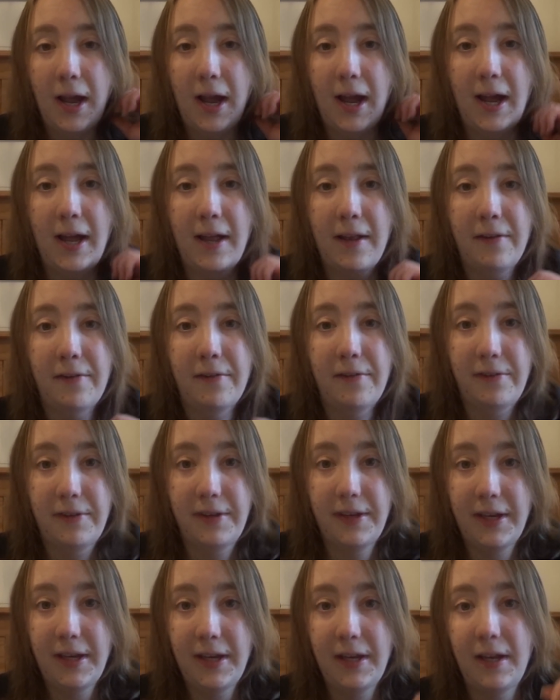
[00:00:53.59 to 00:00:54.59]
and
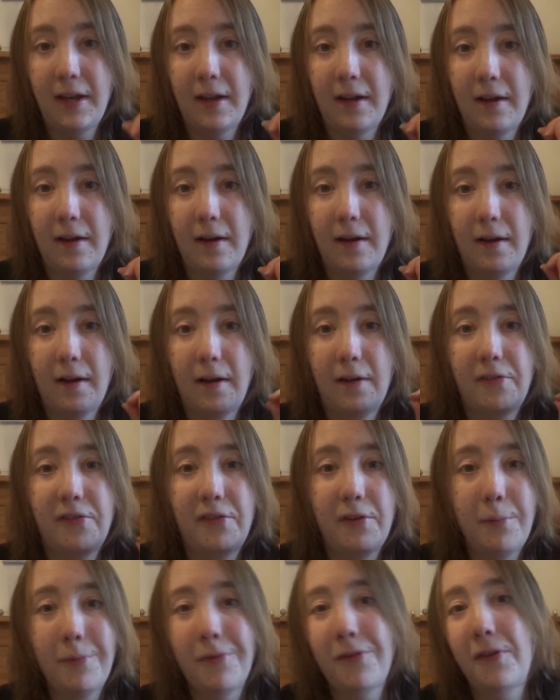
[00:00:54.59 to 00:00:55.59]
the
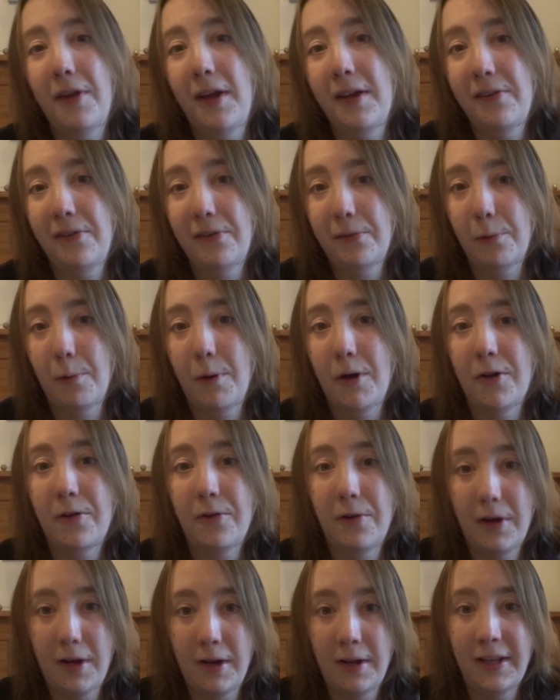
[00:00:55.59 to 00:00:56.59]
Suicide Squad
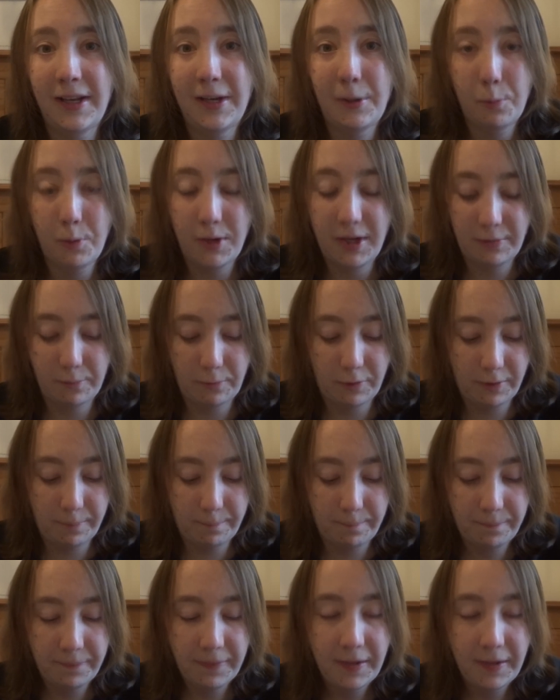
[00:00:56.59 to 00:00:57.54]
Harley Quinn one.